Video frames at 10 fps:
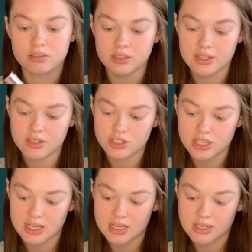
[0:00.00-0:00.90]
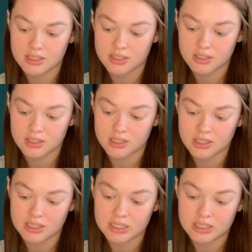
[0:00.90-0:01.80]
in the shade
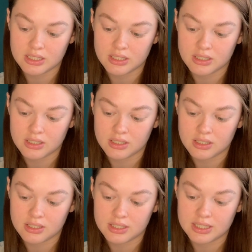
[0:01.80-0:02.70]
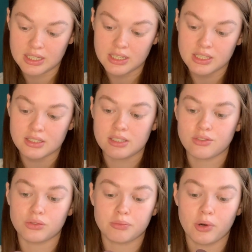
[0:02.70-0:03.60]

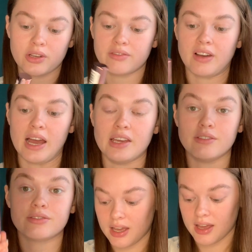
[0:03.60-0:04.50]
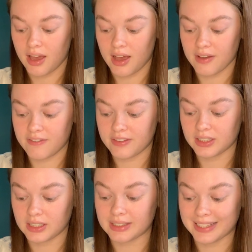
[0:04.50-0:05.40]
C0.5. I feel
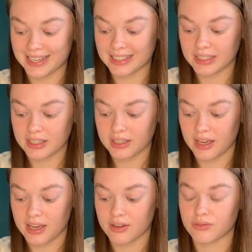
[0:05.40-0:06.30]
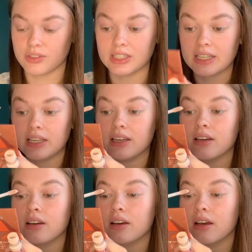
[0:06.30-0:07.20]
like it really
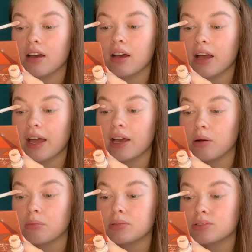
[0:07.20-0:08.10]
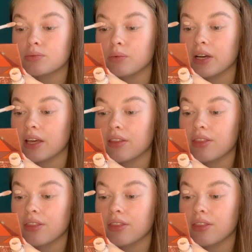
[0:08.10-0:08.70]
helps with